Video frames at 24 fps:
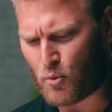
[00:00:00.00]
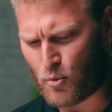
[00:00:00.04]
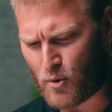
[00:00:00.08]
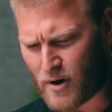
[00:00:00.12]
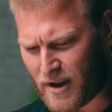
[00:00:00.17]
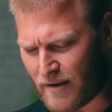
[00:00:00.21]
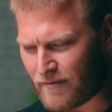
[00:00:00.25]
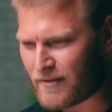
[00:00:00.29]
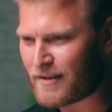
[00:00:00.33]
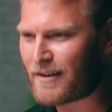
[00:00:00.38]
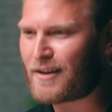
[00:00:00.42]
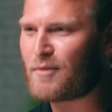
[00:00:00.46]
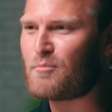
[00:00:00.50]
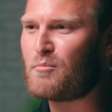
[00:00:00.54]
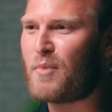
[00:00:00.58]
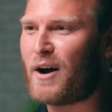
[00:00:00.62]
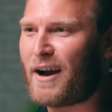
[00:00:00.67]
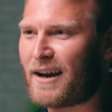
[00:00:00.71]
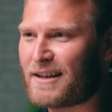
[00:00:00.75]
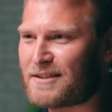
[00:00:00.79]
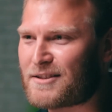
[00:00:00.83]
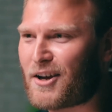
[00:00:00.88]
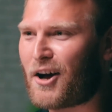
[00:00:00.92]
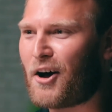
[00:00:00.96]
Raven
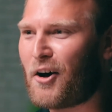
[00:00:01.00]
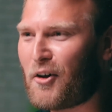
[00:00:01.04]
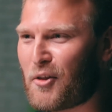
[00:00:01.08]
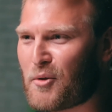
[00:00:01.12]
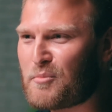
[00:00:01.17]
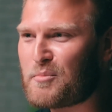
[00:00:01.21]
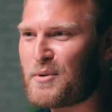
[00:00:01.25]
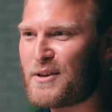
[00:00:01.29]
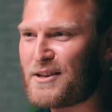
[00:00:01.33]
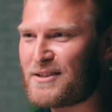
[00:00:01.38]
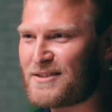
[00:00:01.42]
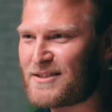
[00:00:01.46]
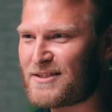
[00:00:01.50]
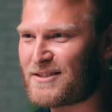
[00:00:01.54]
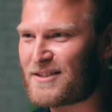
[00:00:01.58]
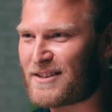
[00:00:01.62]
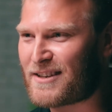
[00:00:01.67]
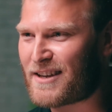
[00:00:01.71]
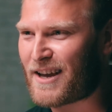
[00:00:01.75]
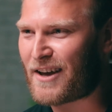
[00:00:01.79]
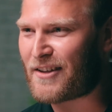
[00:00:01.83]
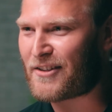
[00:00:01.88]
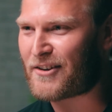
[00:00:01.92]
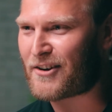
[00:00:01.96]
combines all the pieces
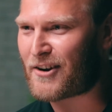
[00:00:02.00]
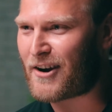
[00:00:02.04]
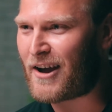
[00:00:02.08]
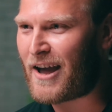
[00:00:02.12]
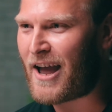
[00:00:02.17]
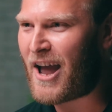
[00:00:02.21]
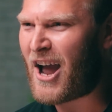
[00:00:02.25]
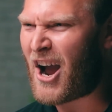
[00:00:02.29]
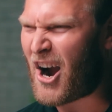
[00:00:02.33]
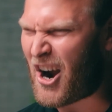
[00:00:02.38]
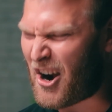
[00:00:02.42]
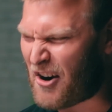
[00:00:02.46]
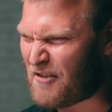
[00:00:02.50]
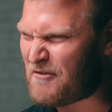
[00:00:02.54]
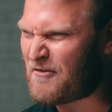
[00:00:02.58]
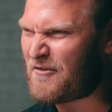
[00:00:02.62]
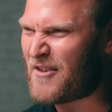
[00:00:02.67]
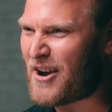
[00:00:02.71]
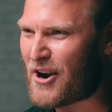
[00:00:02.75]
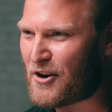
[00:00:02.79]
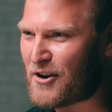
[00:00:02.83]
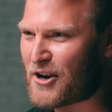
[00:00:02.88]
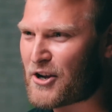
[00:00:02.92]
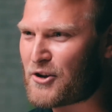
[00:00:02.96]
together, are
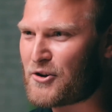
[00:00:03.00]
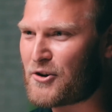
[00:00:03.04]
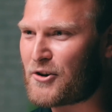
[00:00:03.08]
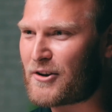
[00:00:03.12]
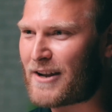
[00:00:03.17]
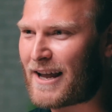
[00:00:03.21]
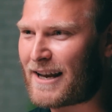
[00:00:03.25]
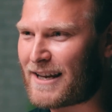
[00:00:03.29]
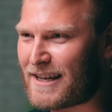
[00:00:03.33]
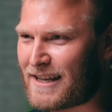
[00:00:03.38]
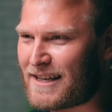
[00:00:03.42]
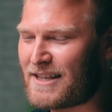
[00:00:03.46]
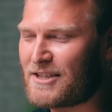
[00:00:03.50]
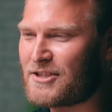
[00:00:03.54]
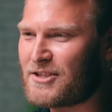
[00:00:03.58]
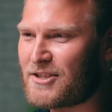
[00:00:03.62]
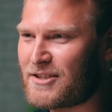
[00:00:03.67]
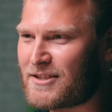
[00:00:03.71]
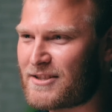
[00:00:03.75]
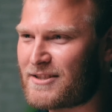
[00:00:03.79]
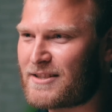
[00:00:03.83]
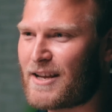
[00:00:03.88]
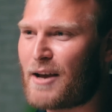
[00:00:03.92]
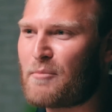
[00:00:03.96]
very good at
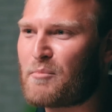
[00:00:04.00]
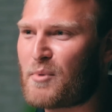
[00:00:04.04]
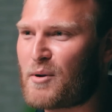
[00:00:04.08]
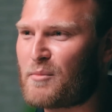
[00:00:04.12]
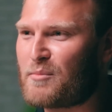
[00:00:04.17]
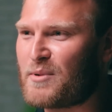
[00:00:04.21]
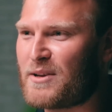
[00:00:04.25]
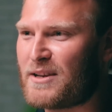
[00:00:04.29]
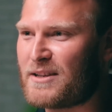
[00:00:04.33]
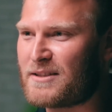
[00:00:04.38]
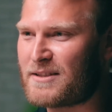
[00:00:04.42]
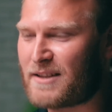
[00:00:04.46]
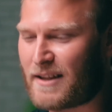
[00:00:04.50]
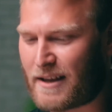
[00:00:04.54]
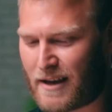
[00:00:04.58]
each separate piece.